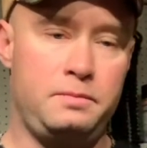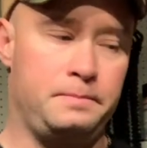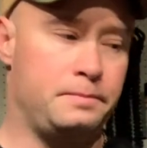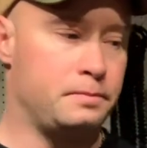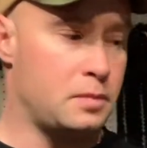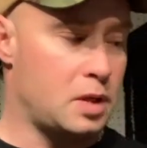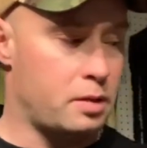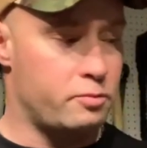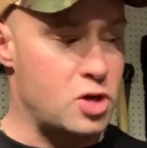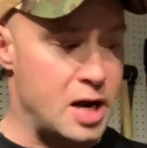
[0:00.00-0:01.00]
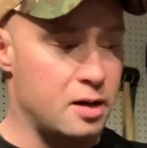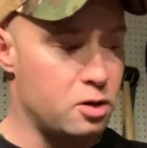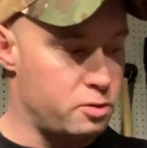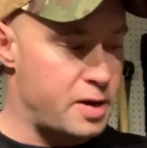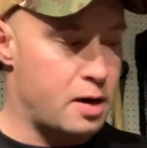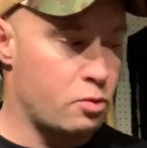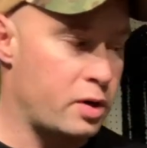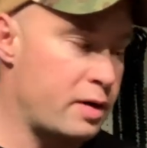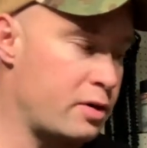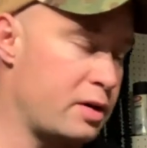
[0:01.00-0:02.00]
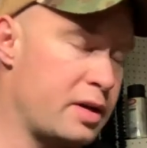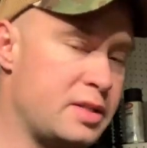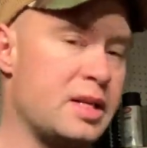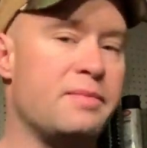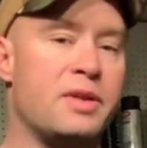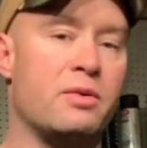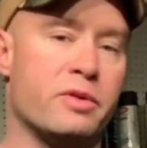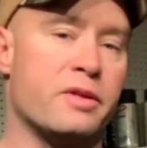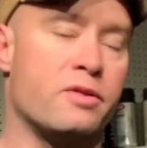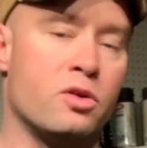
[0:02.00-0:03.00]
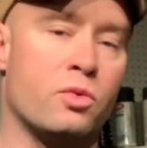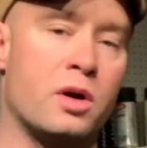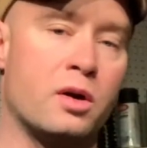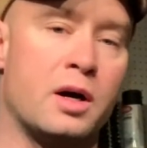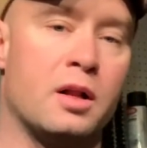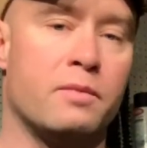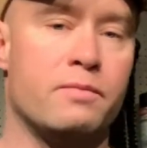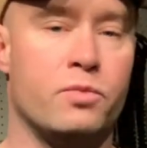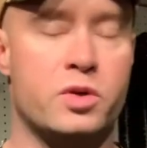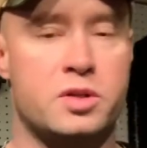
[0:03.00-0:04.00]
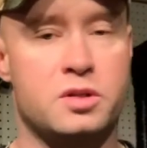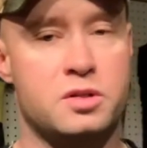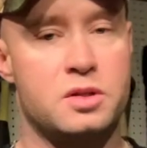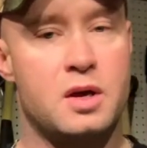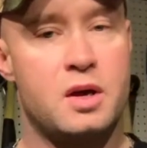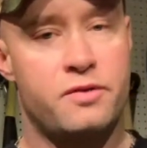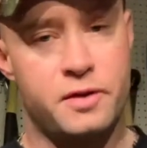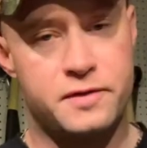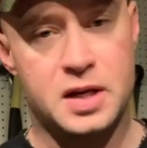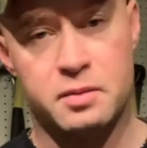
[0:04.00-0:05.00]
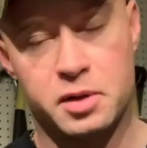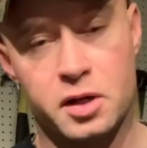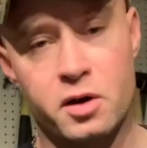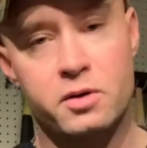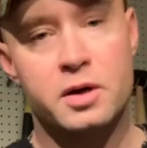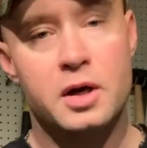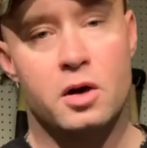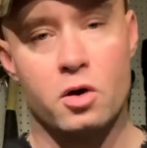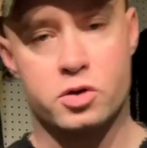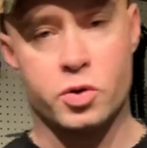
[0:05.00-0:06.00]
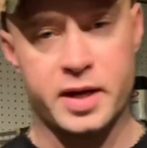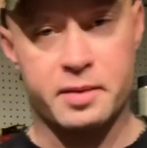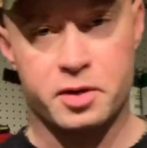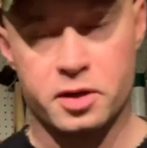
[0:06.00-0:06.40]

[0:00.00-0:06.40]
I'm dragging along the bottom, whatever. And same thing with the third water column, which is 15 and below, or 20 and